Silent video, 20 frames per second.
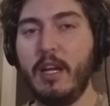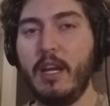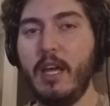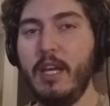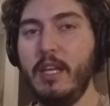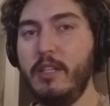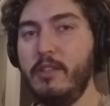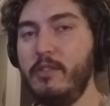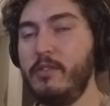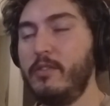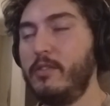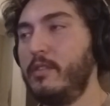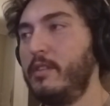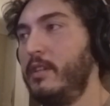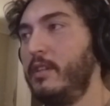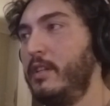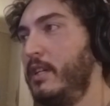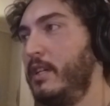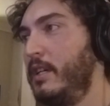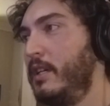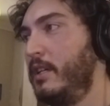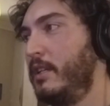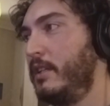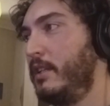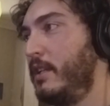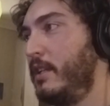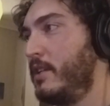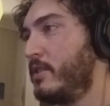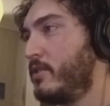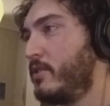Alliance,
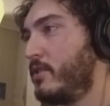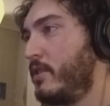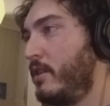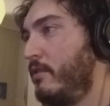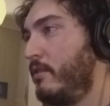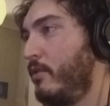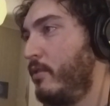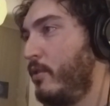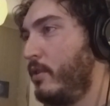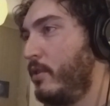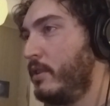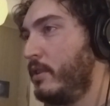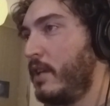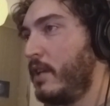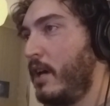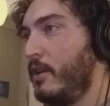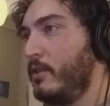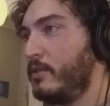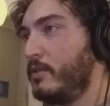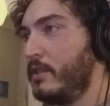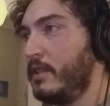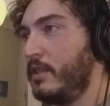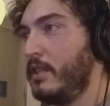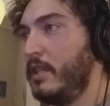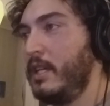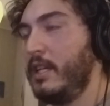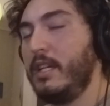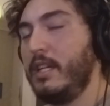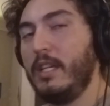the SSL 4000E.